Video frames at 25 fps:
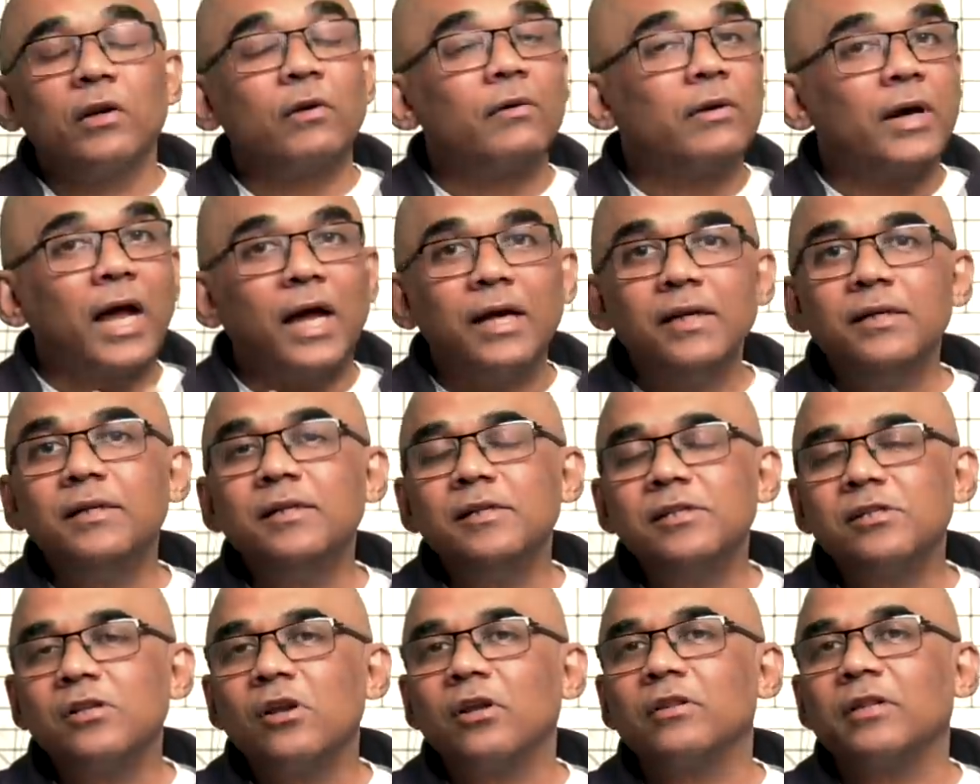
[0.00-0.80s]
Now, Nayattu
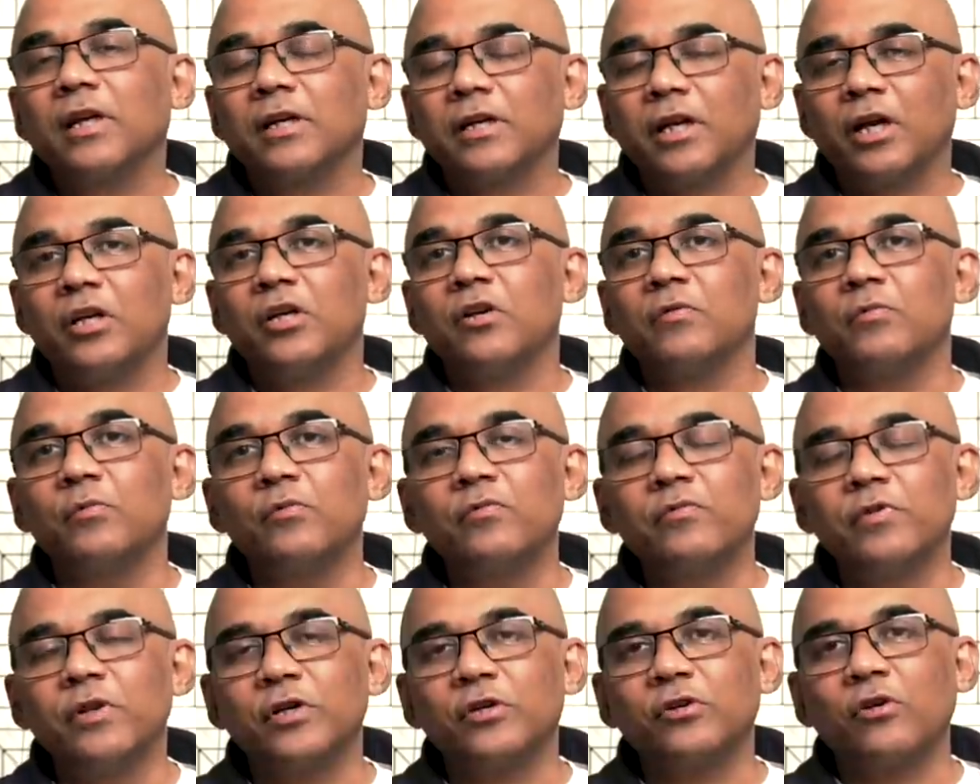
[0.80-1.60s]
is not that kind of
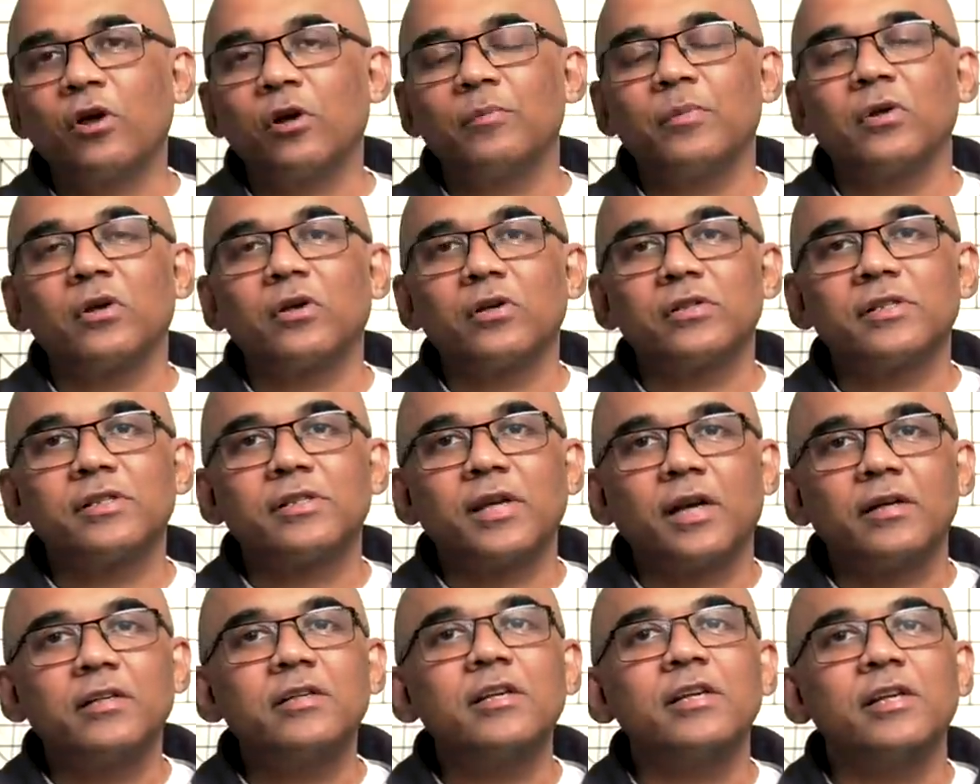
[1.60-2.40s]
movie at all, because
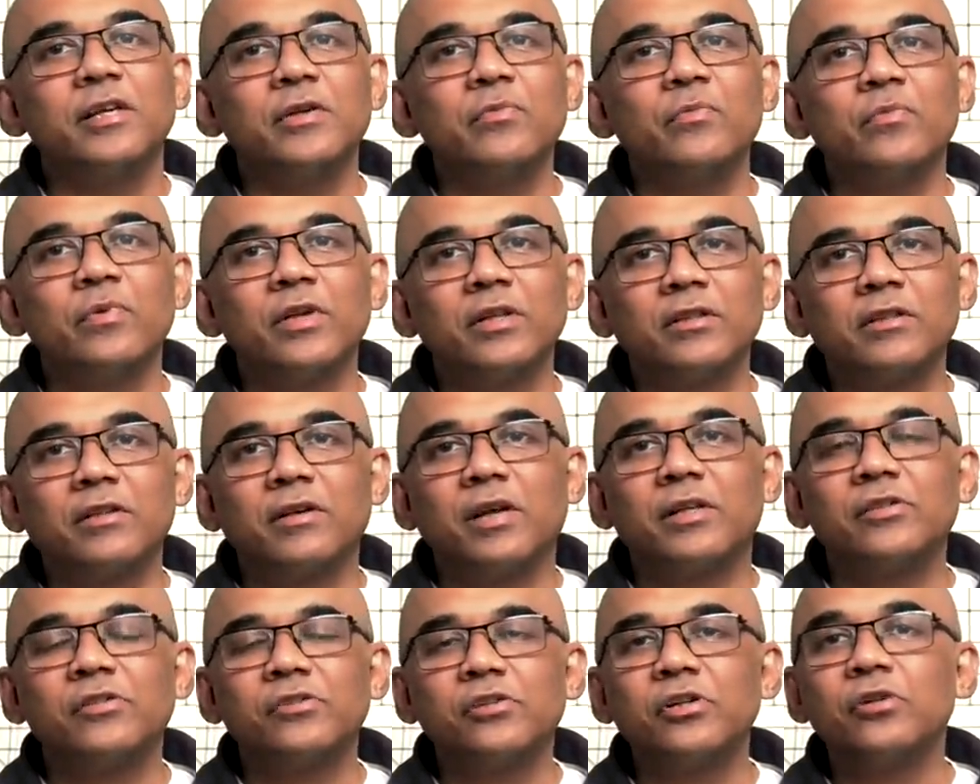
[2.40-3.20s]
suddenly we are
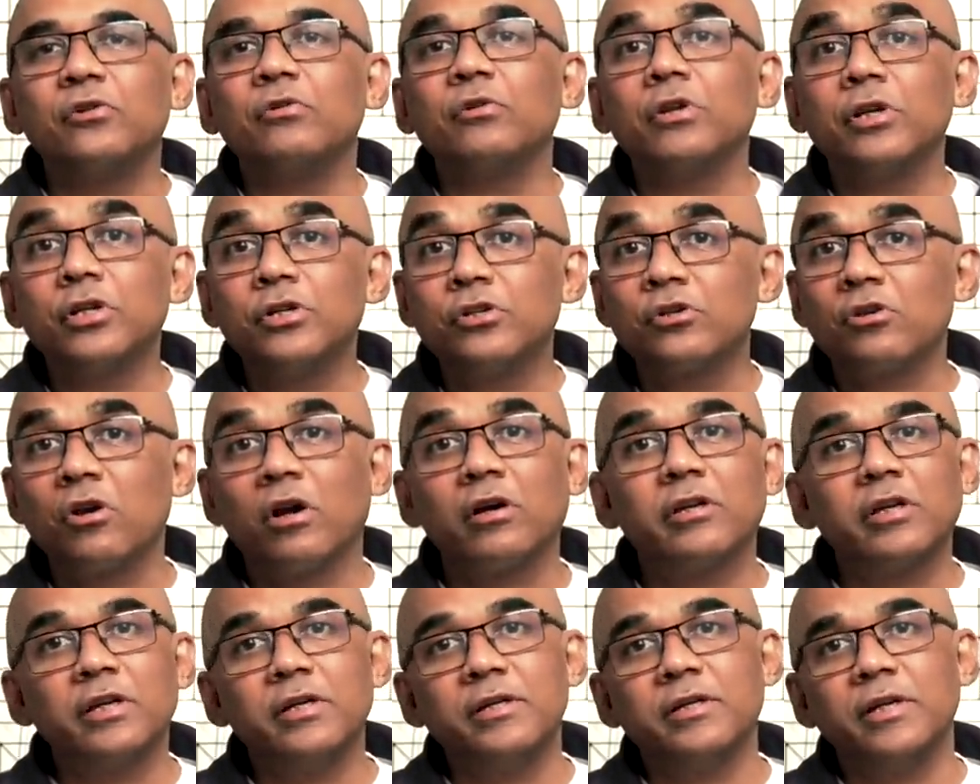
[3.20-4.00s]
thrust into
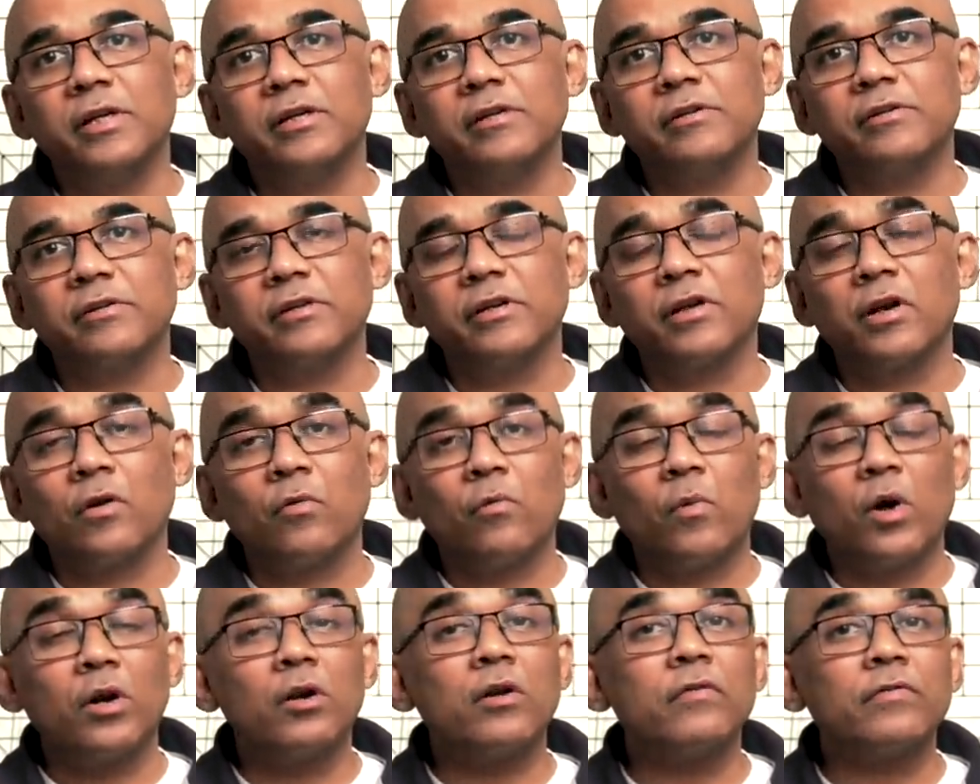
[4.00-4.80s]
Hitchcockian territory. Now,
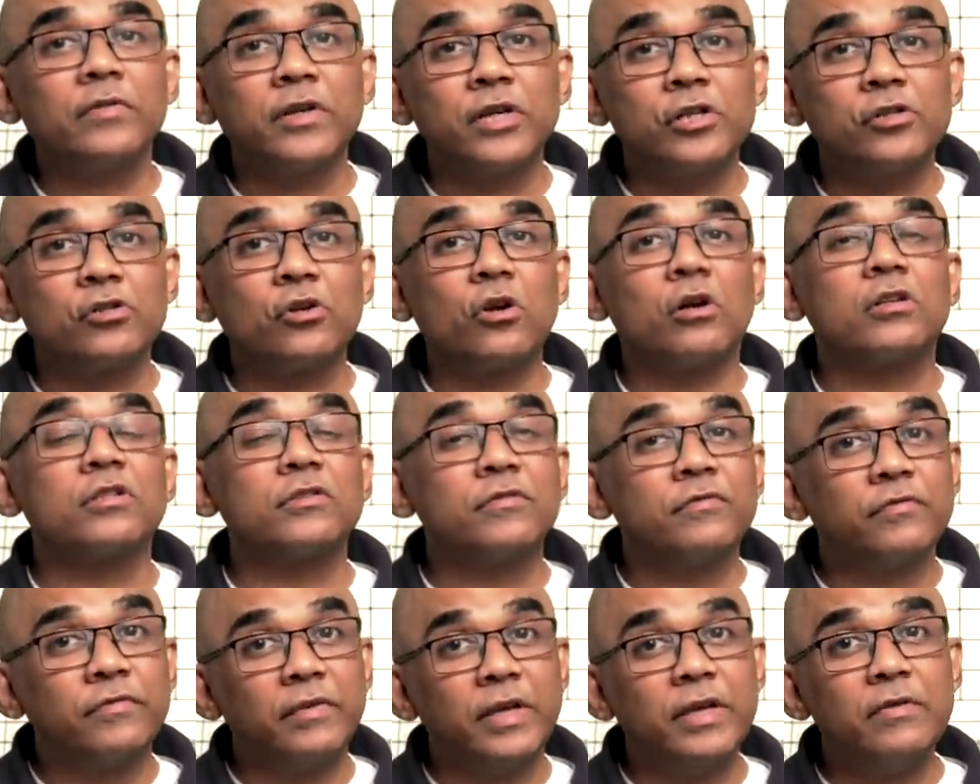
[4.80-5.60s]
one of Hitchcock's
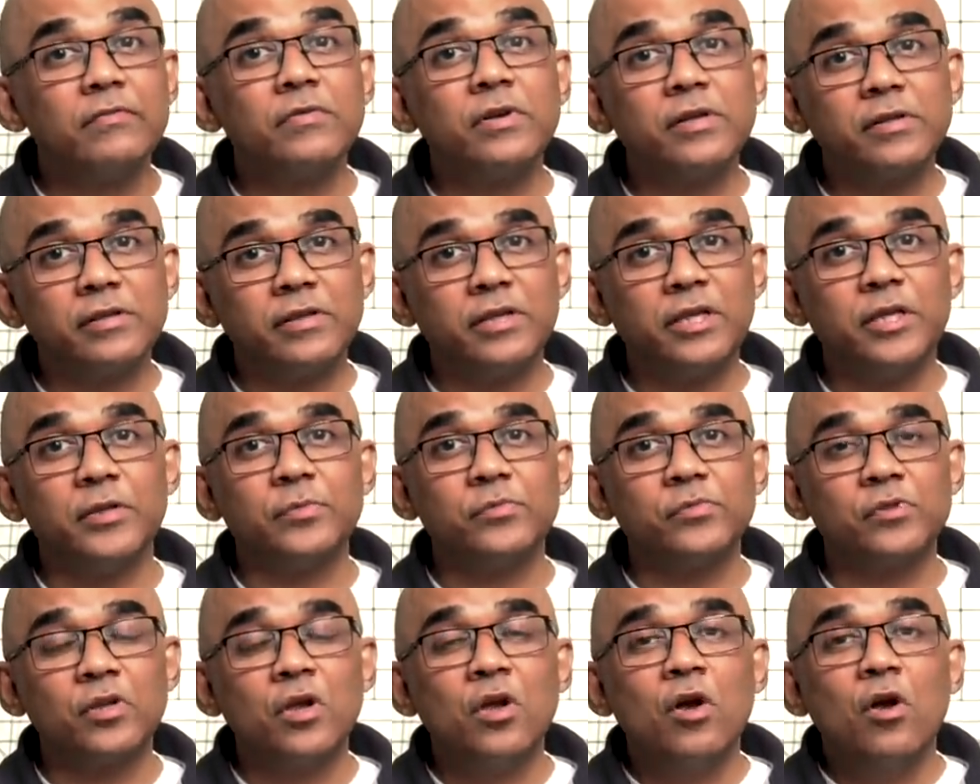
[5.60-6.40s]
favorite
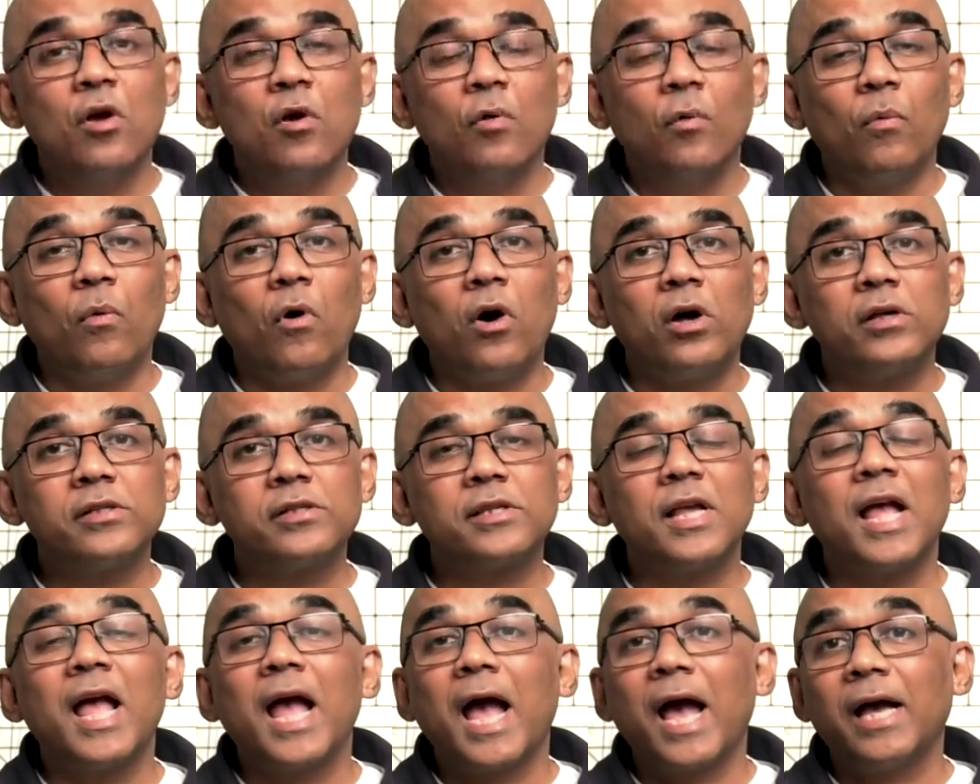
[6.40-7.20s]
themes
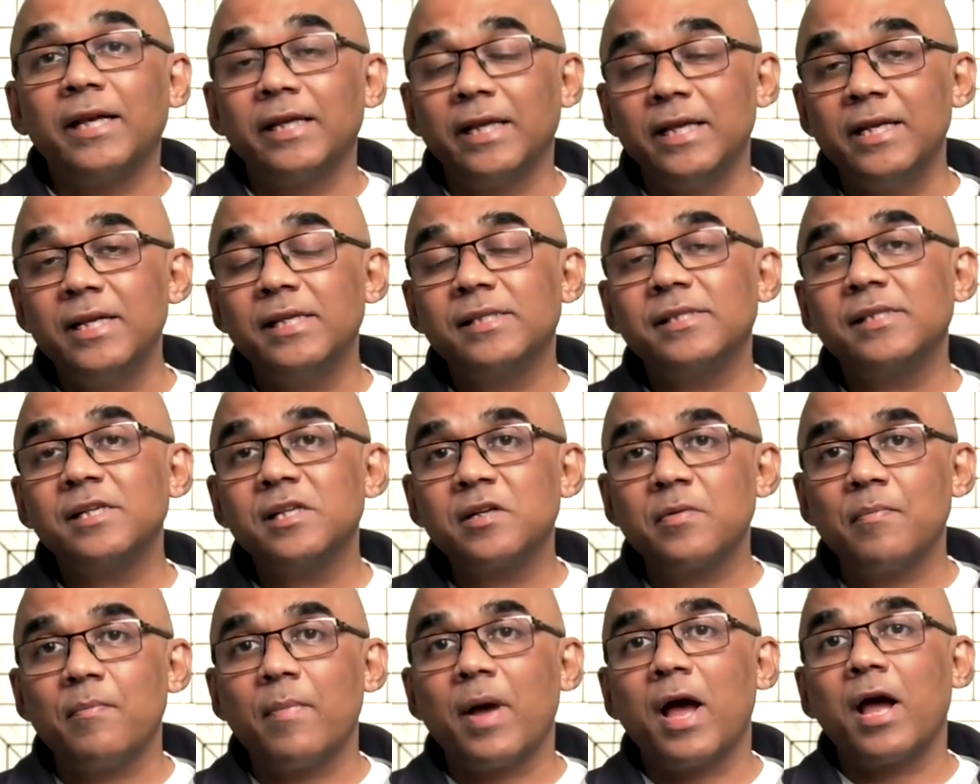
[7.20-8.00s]
was an
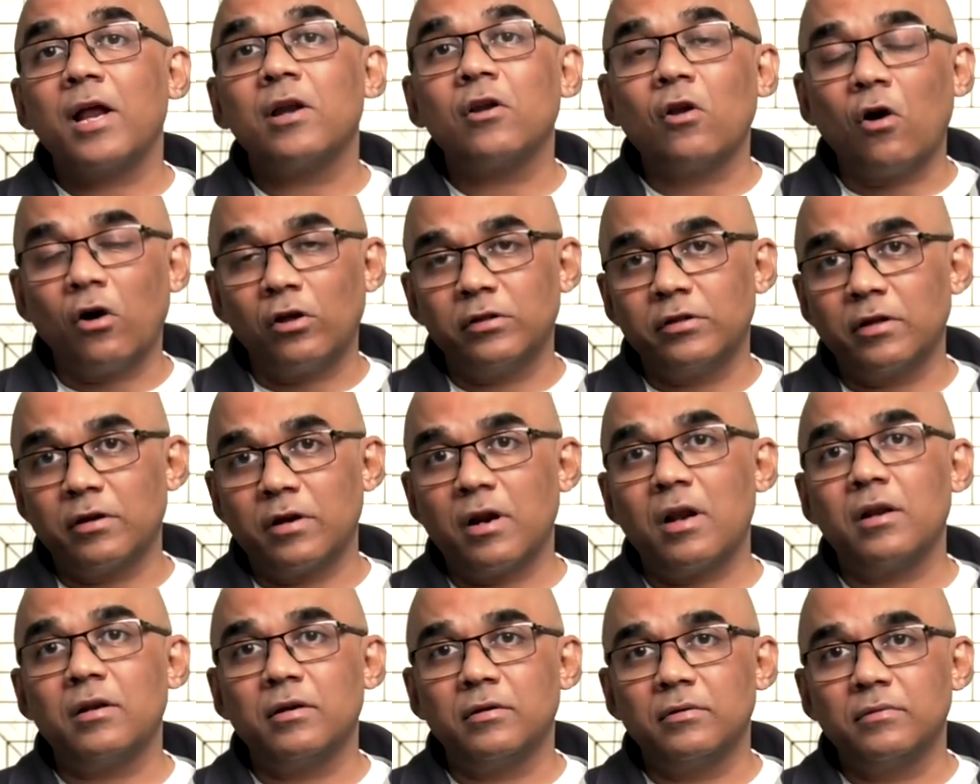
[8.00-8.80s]
innocent man on the
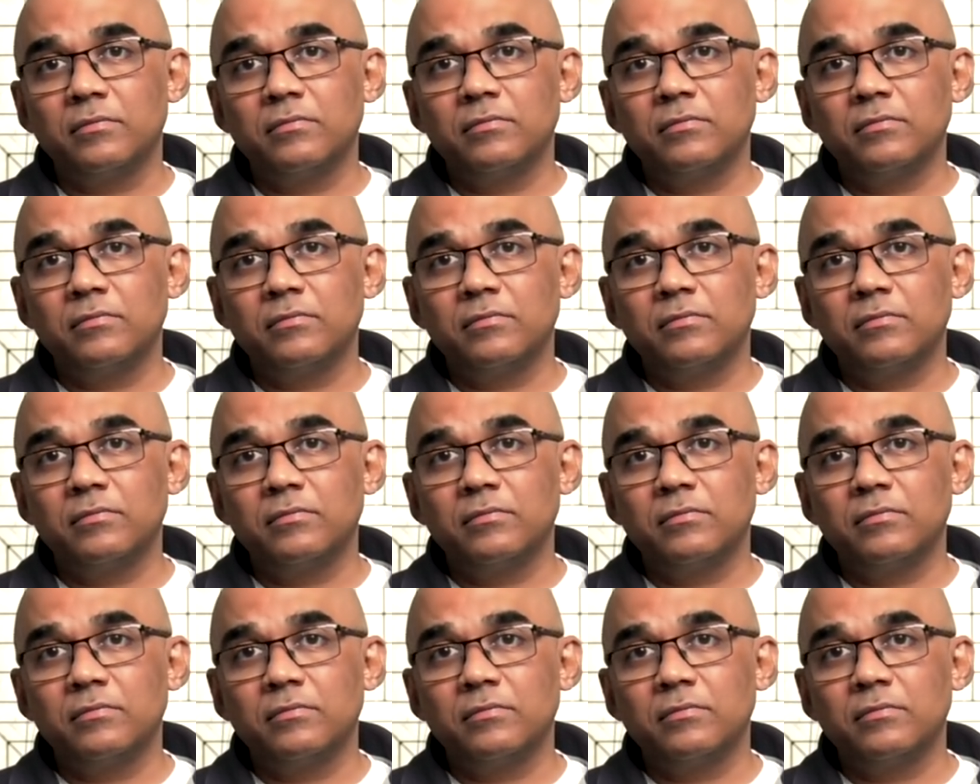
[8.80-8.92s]
run.